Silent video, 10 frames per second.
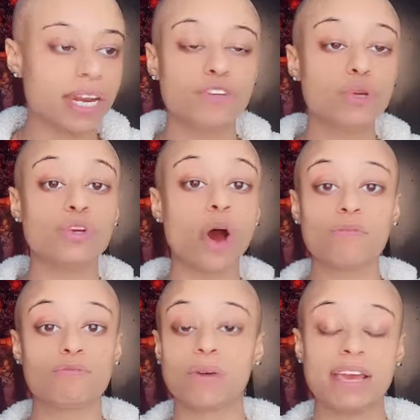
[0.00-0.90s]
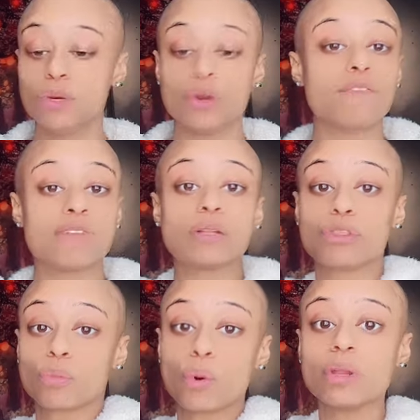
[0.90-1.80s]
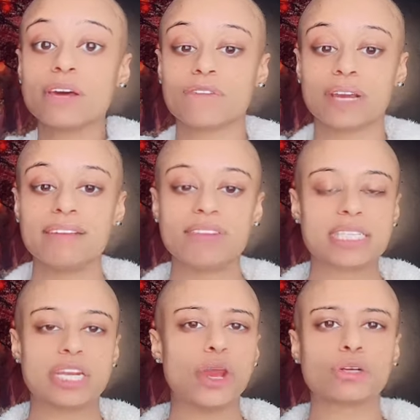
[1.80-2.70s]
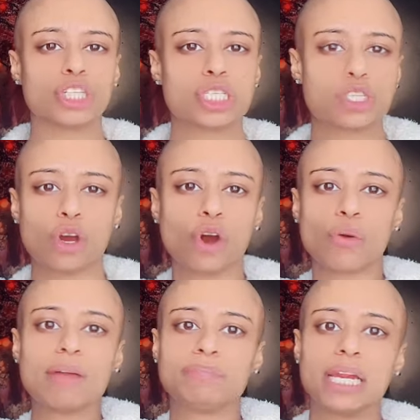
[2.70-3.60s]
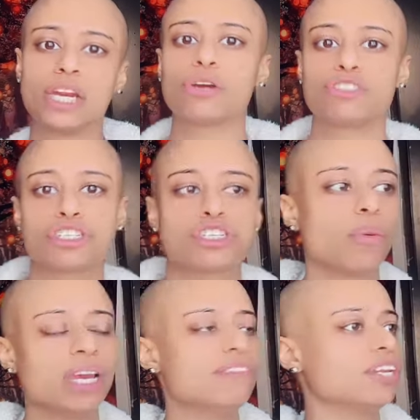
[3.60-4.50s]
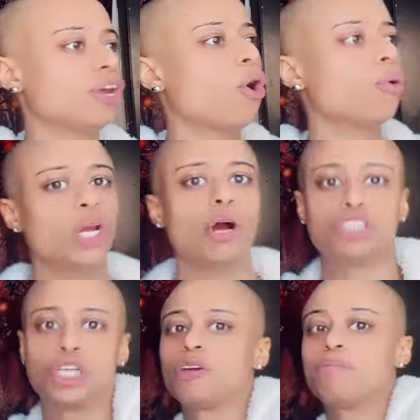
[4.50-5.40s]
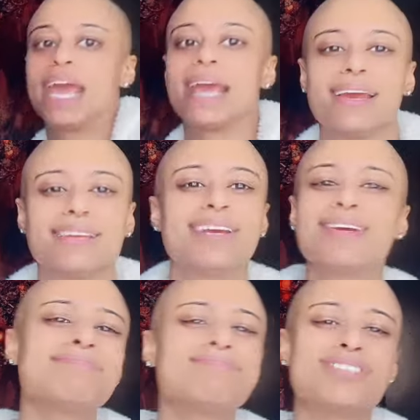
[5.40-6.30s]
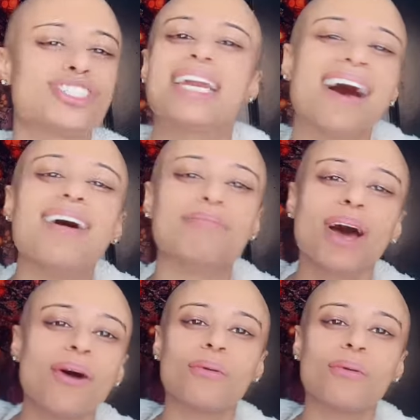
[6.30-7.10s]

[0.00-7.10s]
And if you don't if you don't follow the rule of forgiveness, then you're just so corrupted and you're just so evil and you're holding on to your pain and shut up.